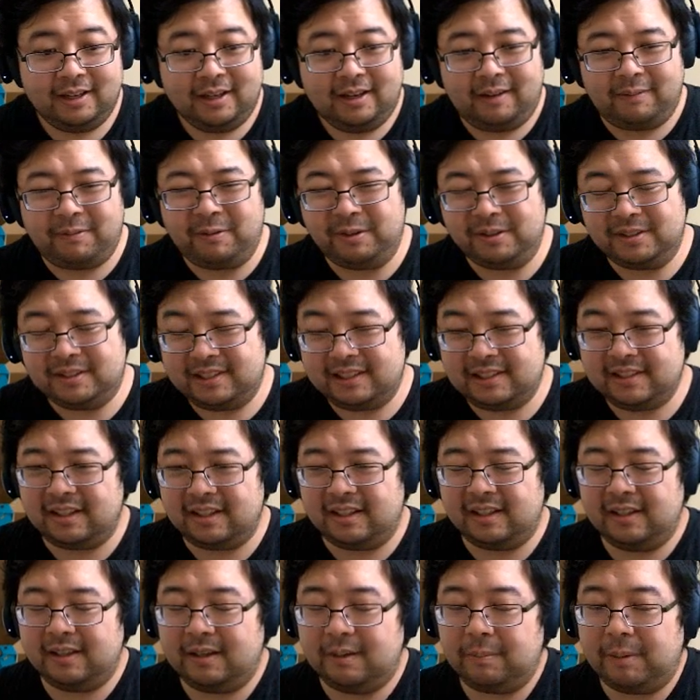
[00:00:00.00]
Of course, these are a
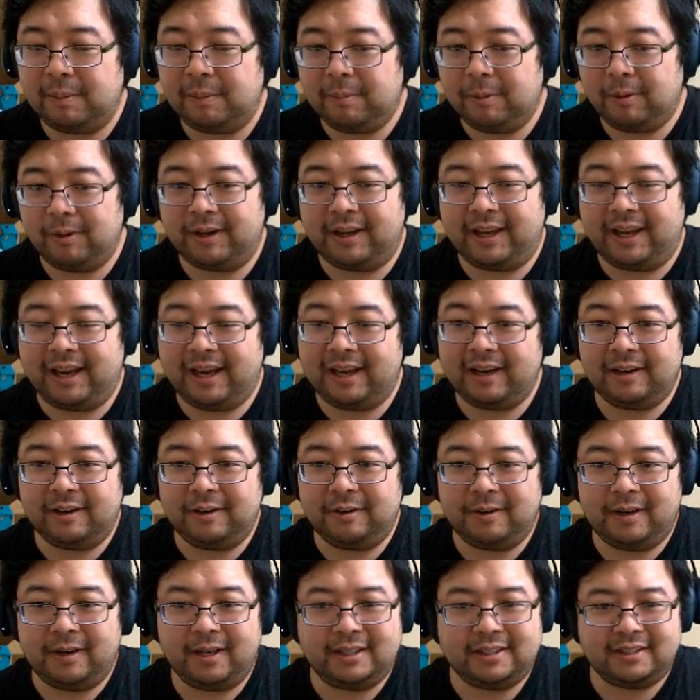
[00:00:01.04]
little bit more
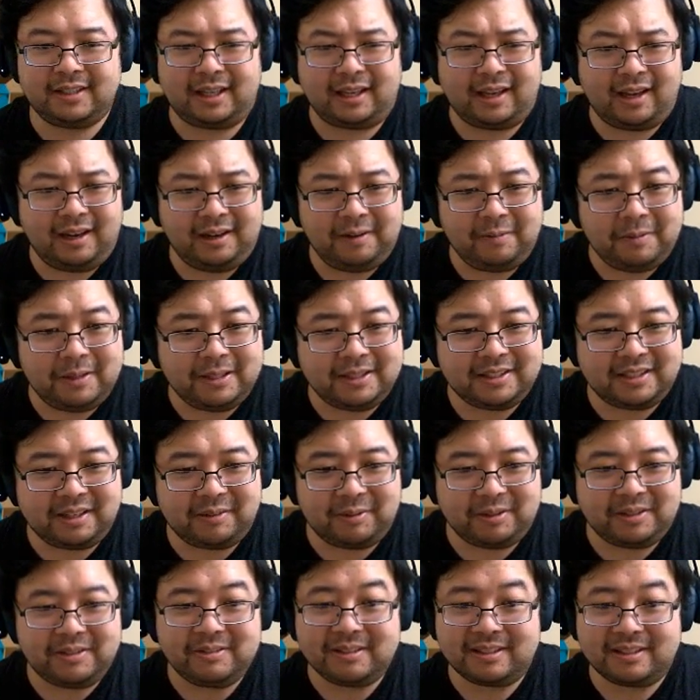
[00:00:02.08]
categorized. I kind of wish they would
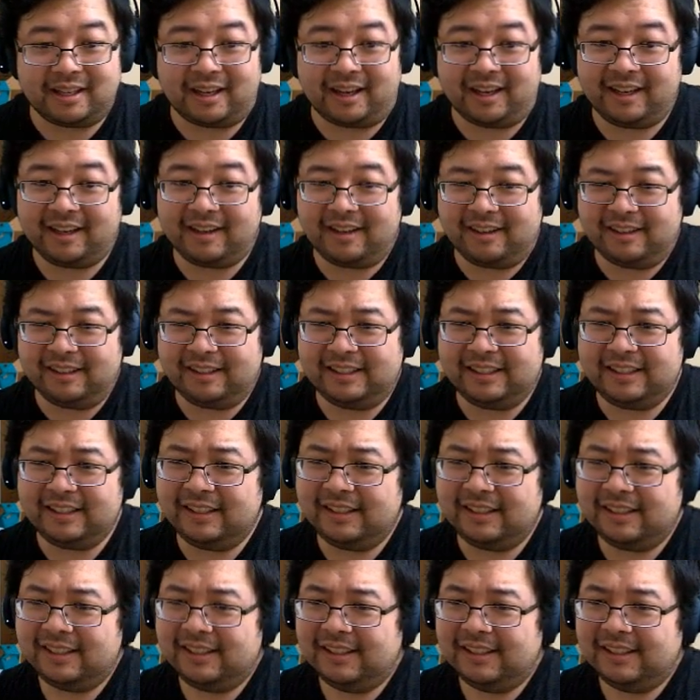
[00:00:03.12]
use the icon here.